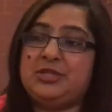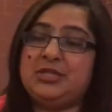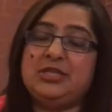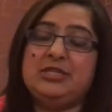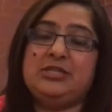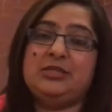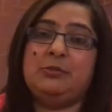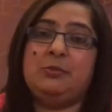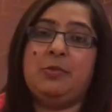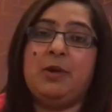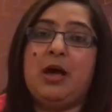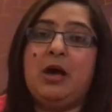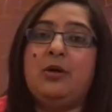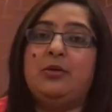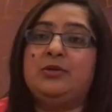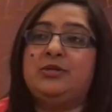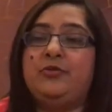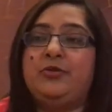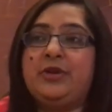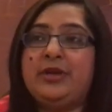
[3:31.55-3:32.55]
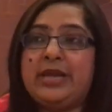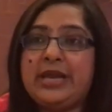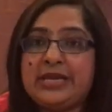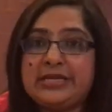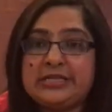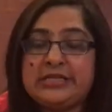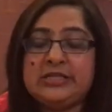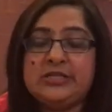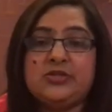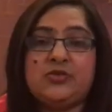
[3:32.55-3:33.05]
It's about
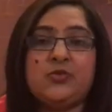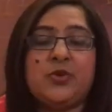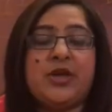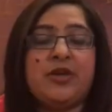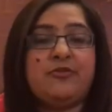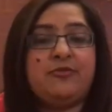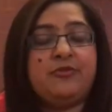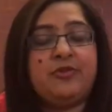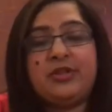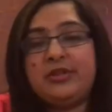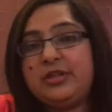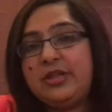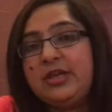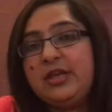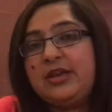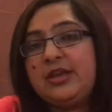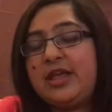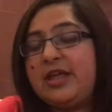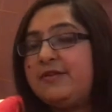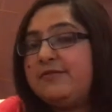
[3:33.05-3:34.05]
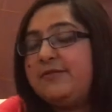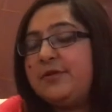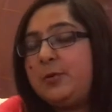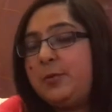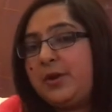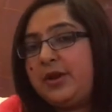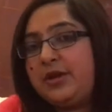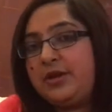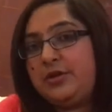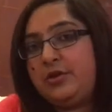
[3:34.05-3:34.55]
relating to everything and
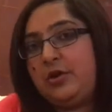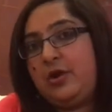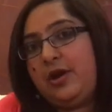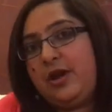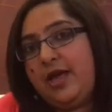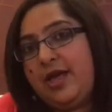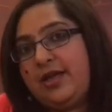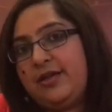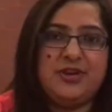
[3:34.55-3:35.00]
everyone in your life.